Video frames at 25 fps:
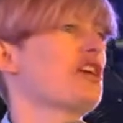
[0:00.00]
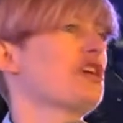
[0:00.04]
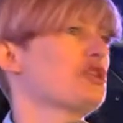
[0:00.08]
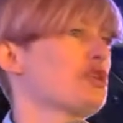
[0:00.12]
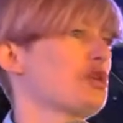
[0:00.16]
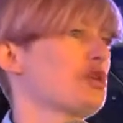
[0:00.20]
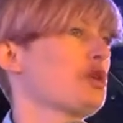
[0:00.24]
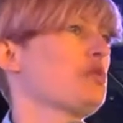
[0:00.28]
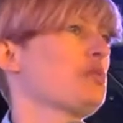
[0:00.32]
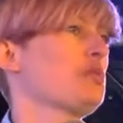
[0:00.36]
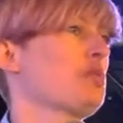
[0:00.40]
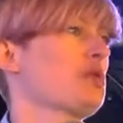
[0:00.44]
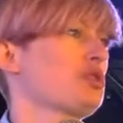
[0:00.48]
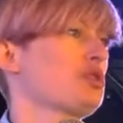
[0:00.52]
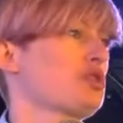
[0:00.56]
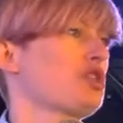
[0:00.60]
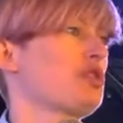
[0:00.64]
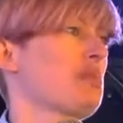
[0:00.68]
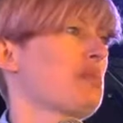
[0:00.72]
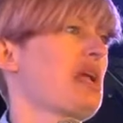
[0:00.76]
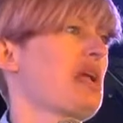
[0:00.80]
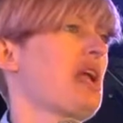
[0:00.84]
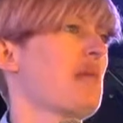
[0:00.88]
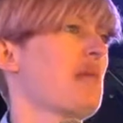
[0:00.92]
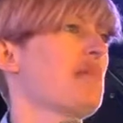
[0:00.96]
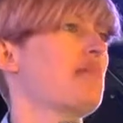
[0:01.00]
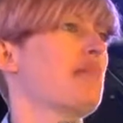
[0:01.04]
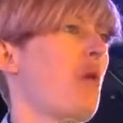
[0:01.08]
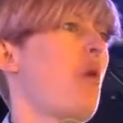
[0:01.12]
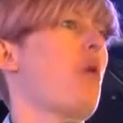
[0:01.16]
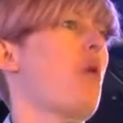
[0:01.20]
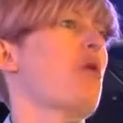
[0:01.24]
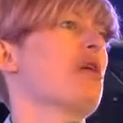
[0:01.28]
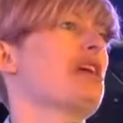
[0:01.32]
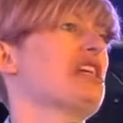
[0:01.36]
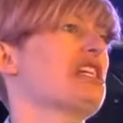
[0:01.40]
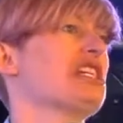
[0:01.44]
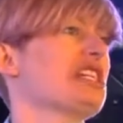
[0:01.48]
you want to be a
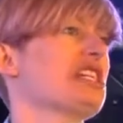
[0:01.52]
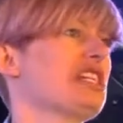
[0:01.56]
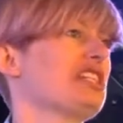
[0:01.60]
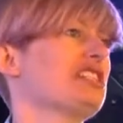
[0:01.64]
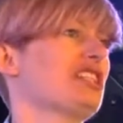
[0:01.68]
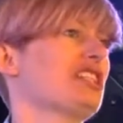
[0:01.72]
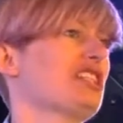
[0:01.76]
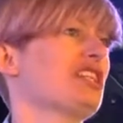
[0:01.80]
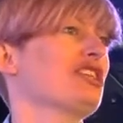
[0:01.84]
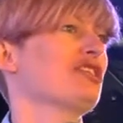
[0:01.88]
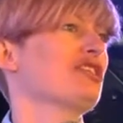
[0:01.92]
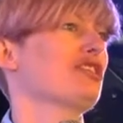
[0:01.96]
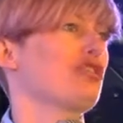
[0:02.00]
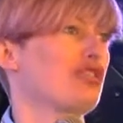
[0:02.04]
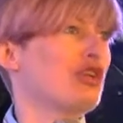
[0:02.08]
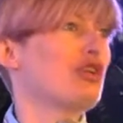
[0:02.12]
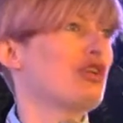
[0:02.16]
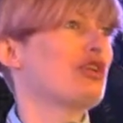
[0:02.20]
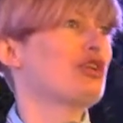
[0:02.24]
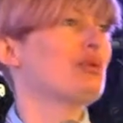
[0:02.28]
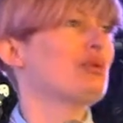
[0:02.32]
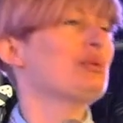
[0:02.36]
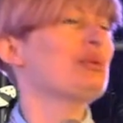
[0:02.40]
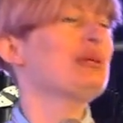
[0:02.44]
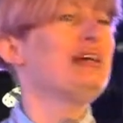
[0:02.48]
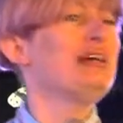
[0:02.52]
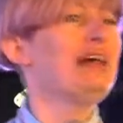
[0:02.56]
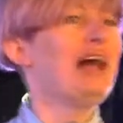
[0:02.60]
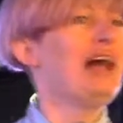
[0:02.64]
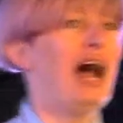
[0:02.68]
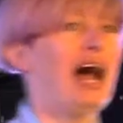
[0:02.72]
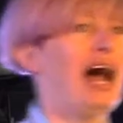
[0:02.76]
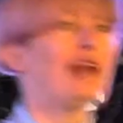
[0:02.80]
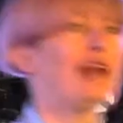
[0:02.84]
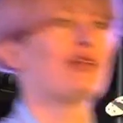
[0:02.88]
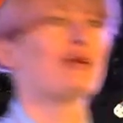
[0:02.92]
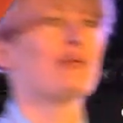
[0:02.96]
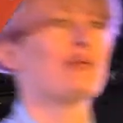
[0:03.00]
boy, is this true?"
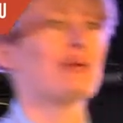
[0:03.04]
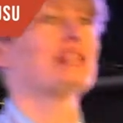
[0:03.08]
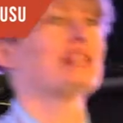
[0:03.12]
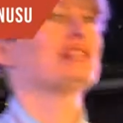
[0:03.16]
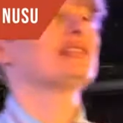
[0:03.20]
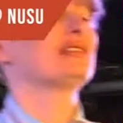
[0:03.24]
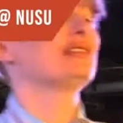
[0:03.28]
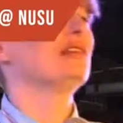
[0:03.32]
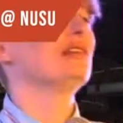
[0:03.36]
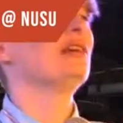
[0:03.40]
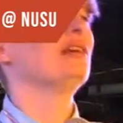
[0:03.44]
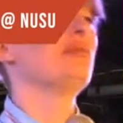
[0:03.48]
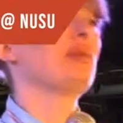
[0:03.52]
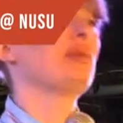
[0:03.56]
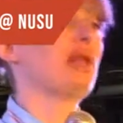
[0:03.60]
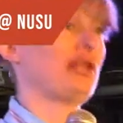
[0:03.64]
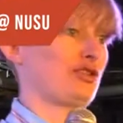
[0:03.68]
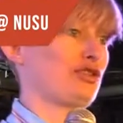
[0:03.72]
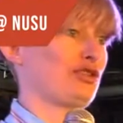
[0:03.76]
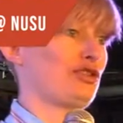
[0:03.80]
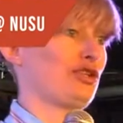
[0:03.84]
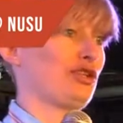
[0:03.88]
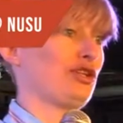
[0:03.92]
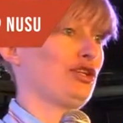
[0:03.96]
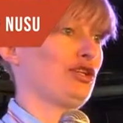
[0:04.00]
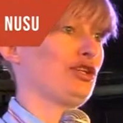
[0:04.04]
And I went, "Bless you."